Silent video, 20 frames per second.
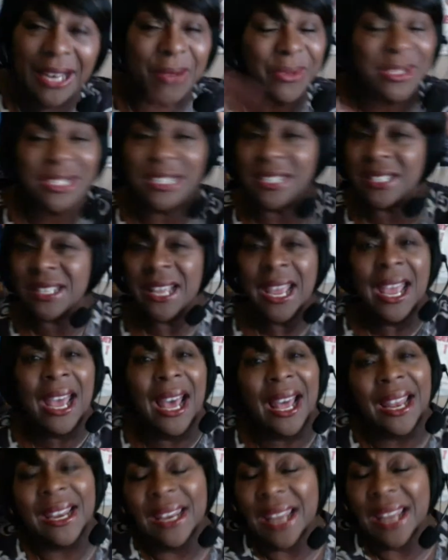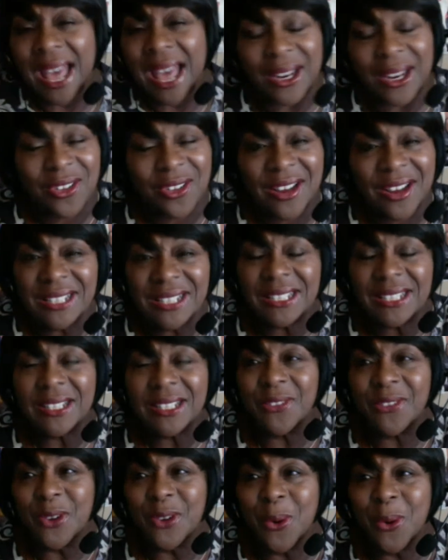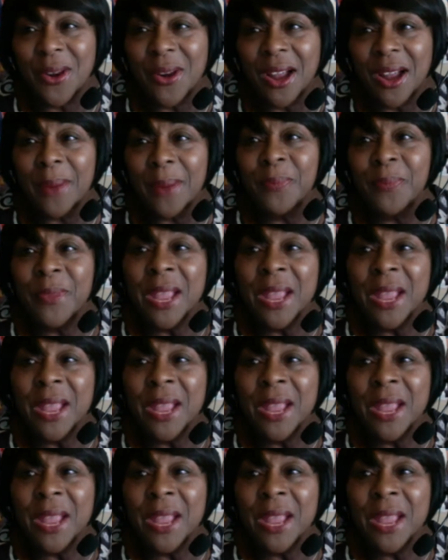It was just a lot of crazy stuff going on.